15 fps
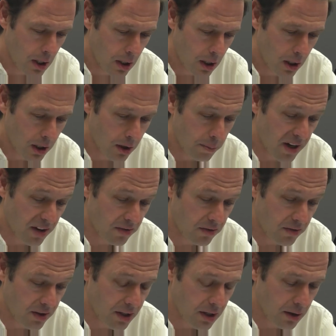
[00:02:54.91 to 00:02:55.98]

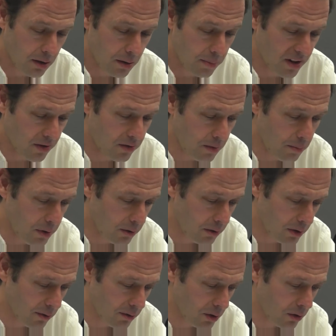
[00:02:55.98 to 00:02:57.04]
Capacity
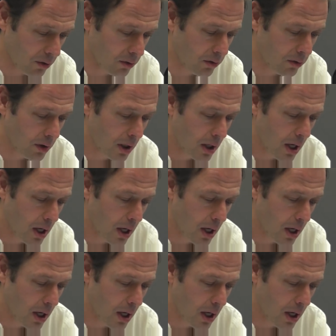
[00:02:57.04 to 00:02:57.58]
building, of course.